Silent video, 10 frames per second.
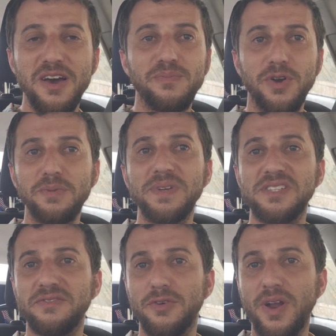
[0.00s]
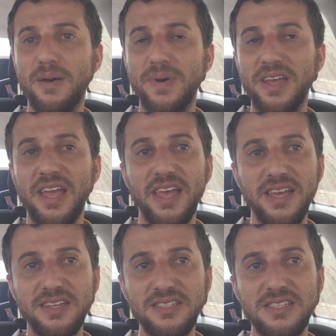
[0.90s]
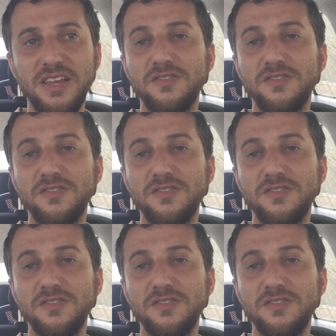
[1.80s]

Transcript: Purpose of a rabbi is